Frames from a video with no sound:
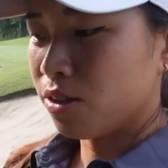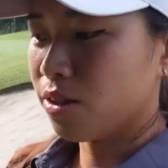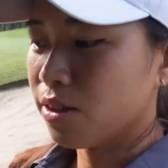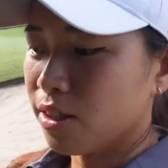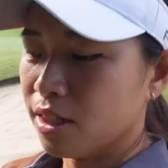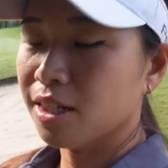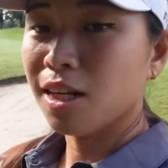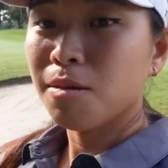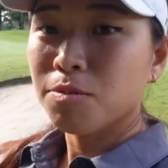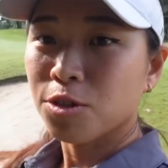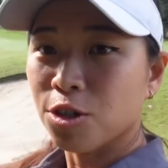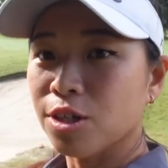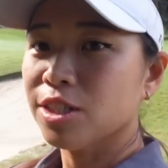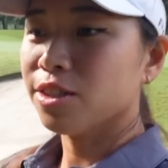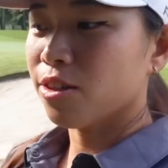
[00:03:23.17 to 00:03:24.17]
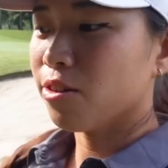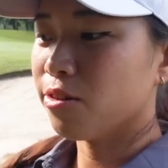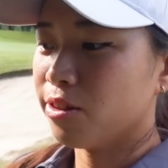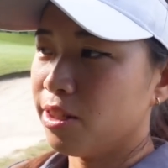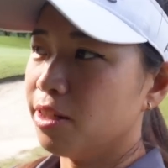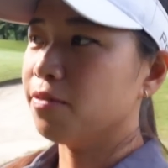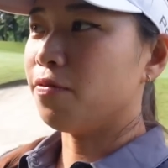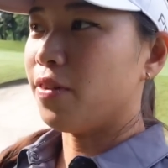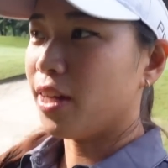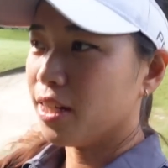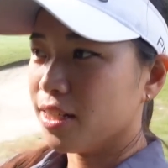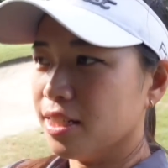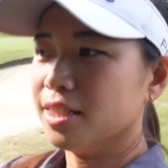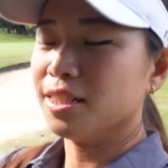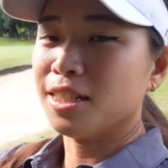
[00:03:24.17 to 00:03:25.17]
So the club choice not only
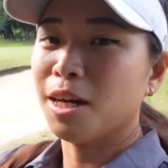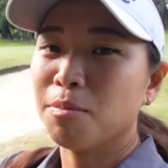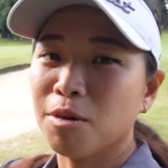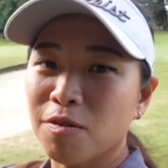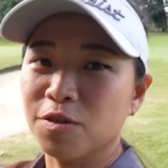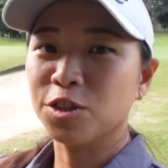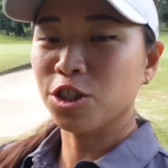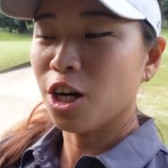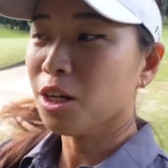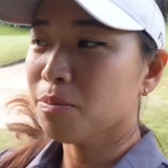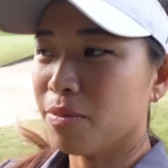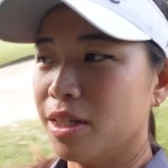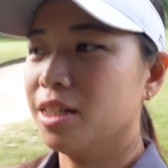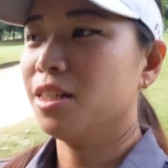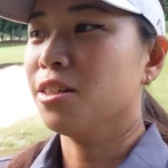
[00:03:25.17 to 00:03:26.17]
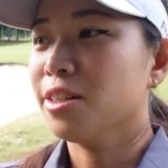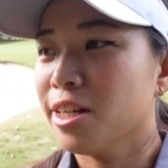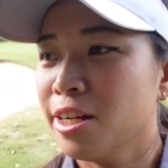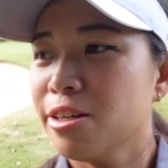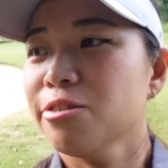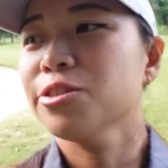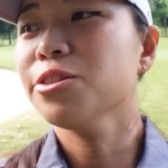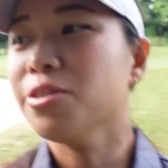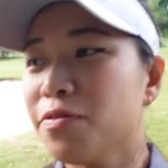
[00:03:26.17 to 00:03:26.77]
affects the type of shot, but it can also